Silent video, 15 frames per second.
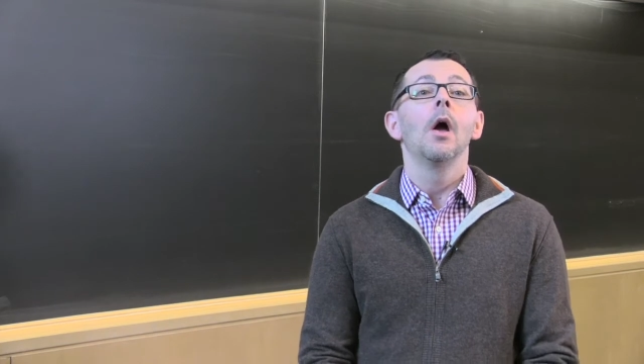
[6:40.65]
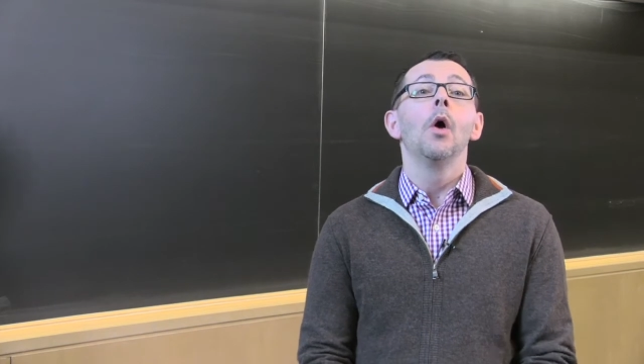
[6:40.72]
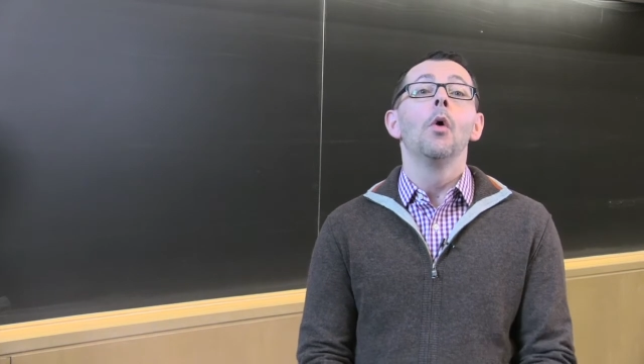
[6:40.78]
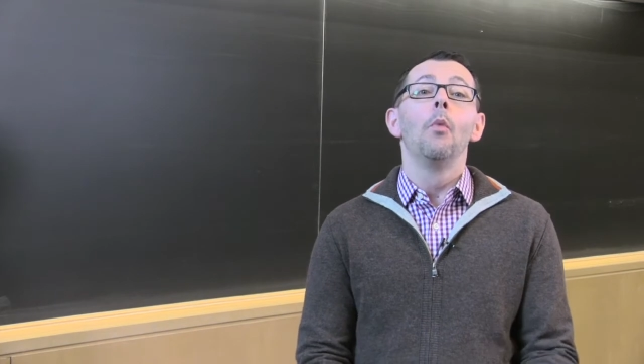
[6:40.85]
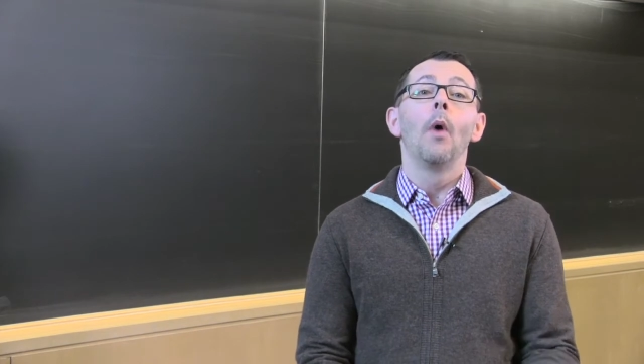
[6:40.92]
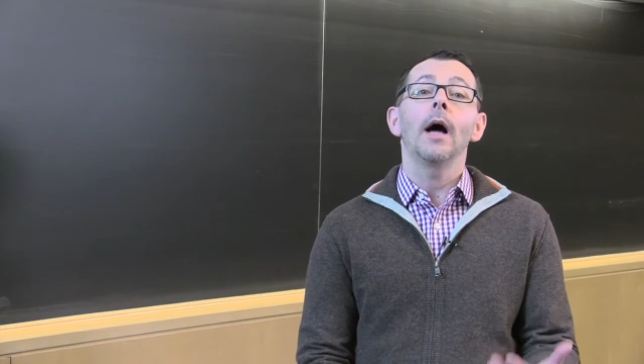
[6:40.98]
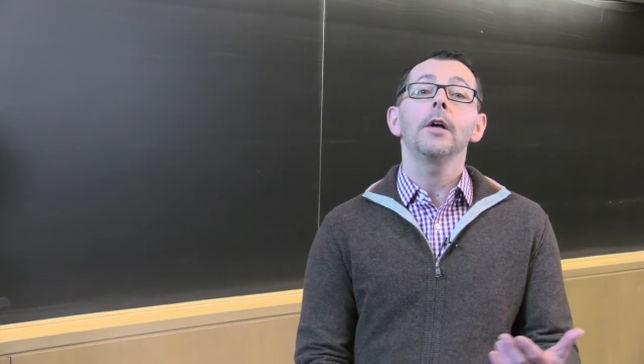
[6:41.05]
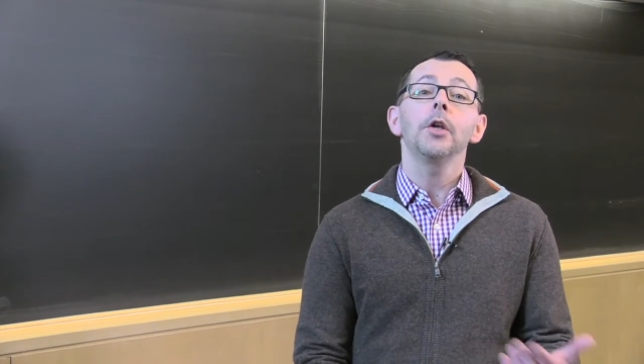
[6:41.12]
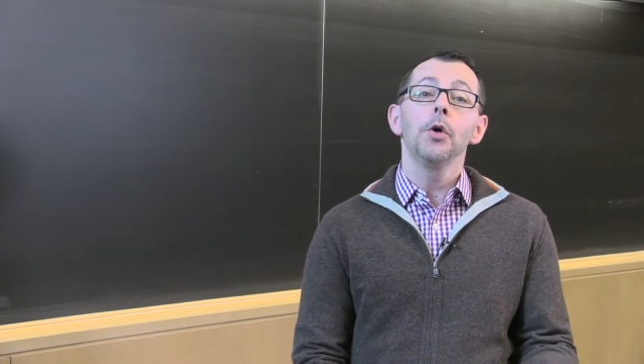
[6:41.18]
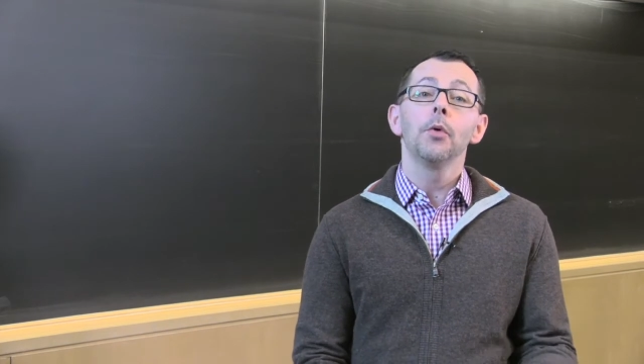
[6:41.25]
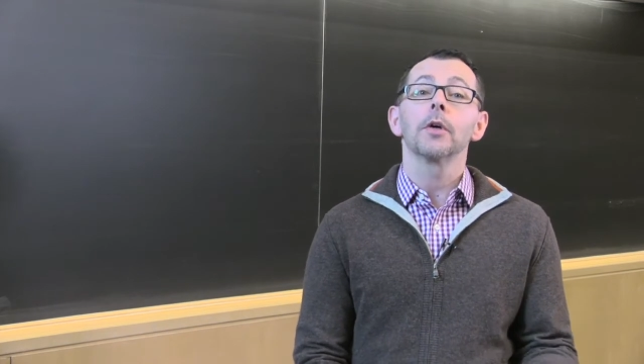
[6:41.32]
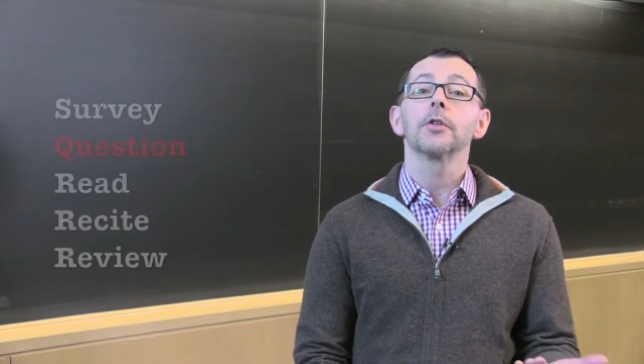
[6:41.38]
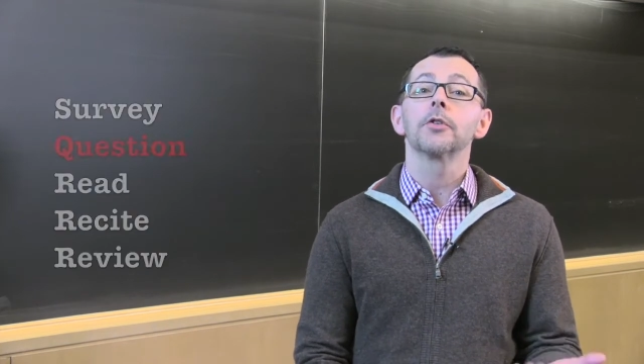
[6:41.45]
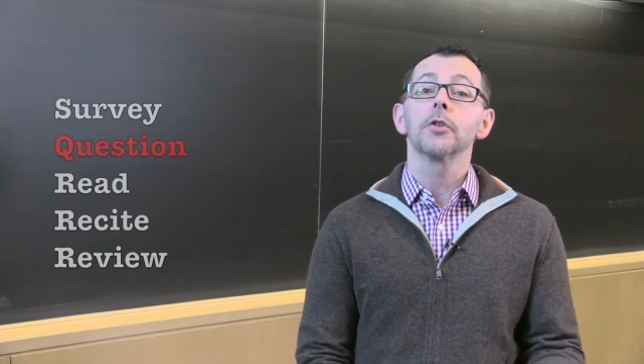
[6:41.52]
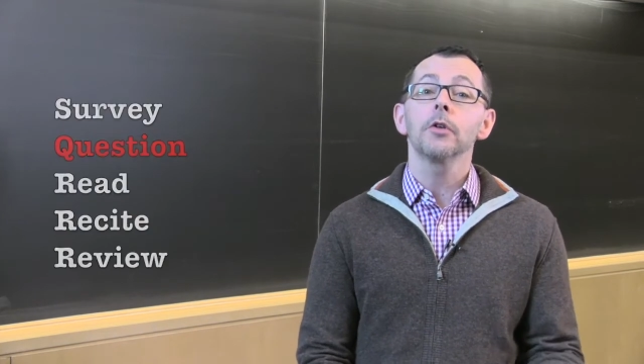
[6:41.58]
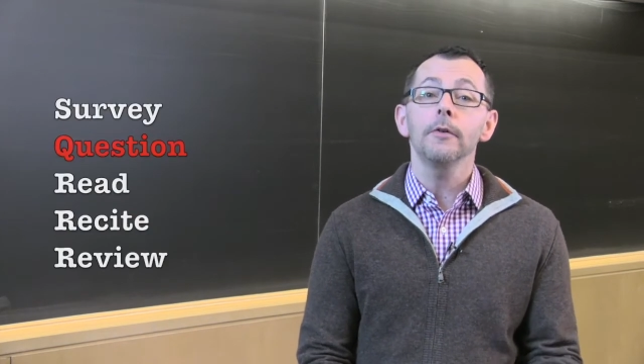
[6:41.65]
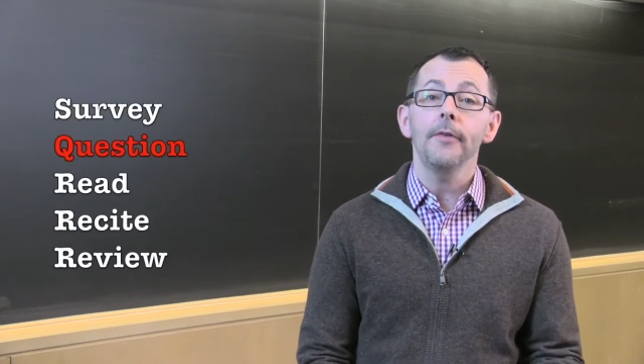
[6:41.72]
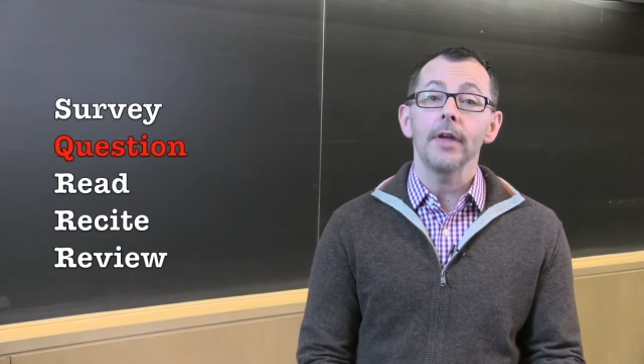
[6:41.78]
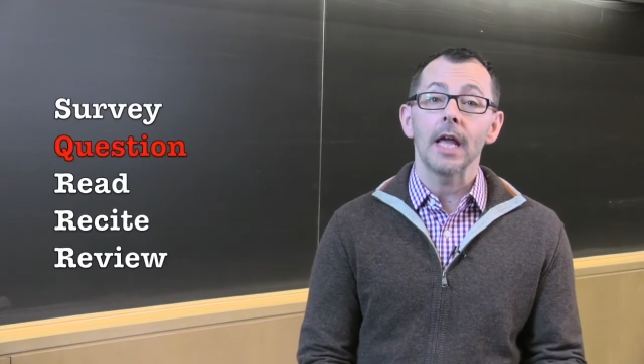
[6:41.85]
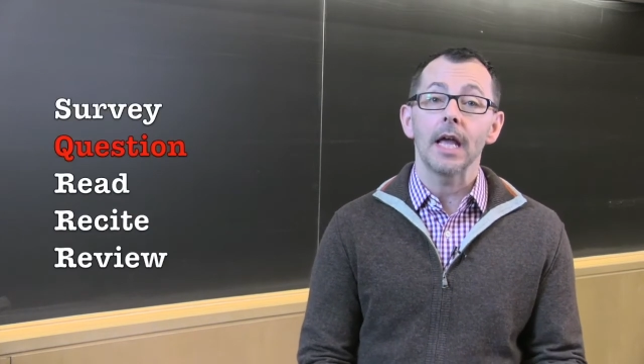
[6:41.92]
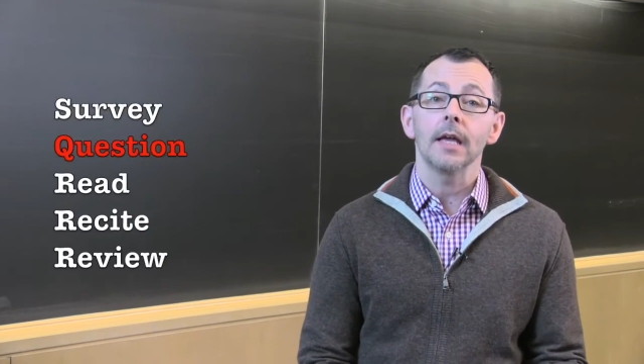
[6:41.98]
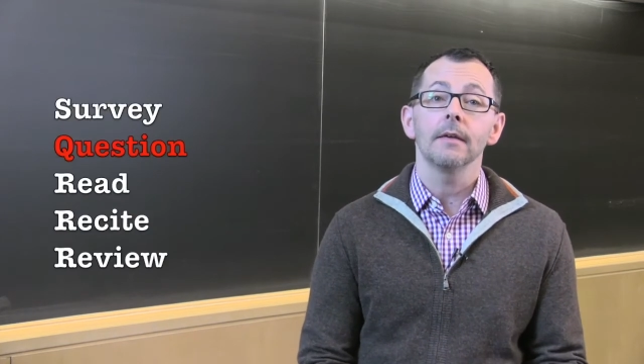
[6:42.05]
While you are
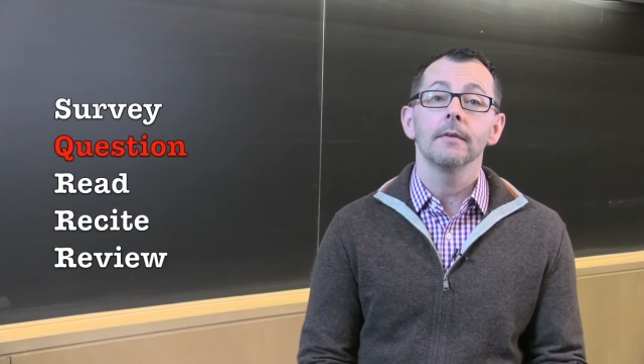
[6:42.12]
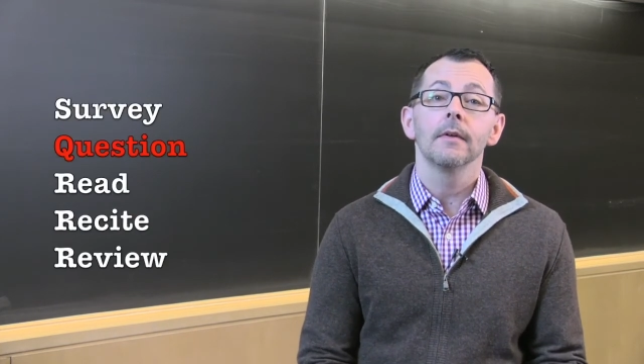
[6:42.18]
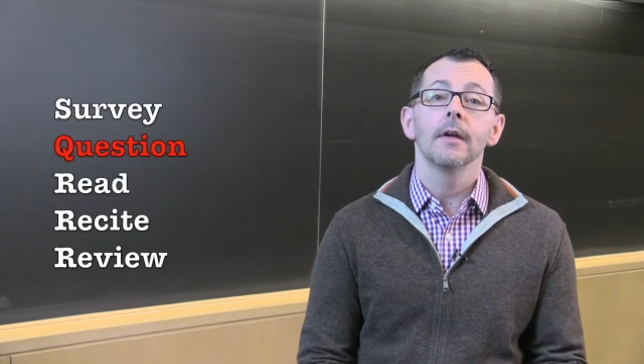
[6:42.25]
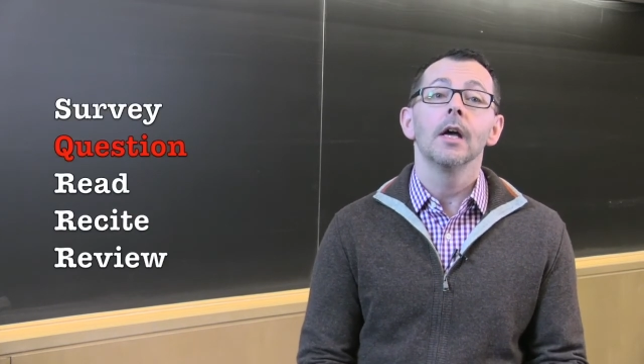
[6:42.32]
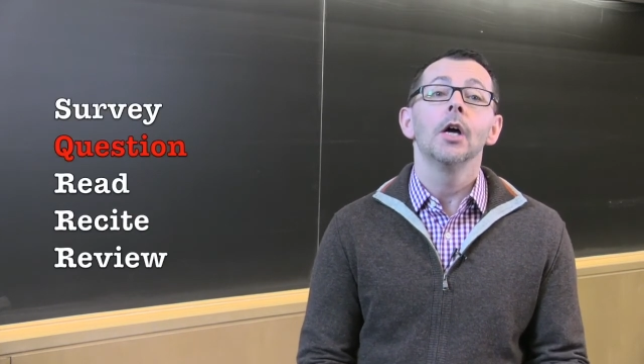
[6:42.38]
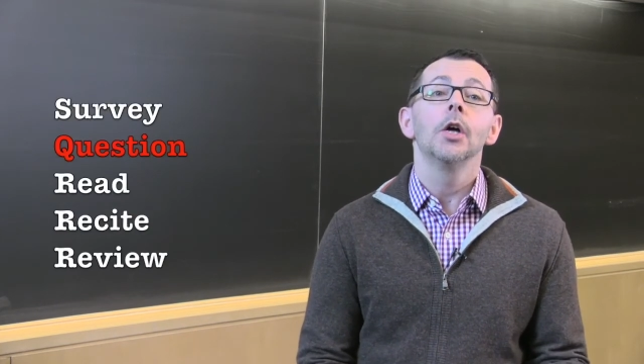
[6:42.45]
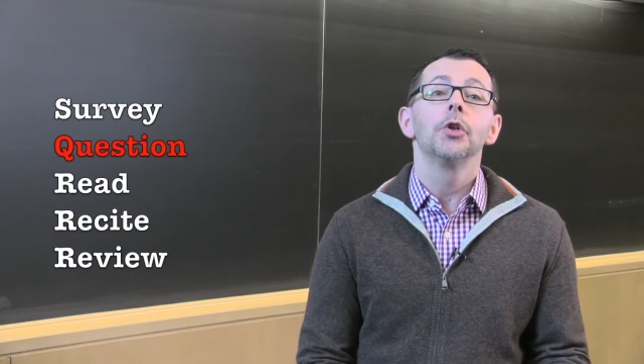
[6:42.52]
surveying,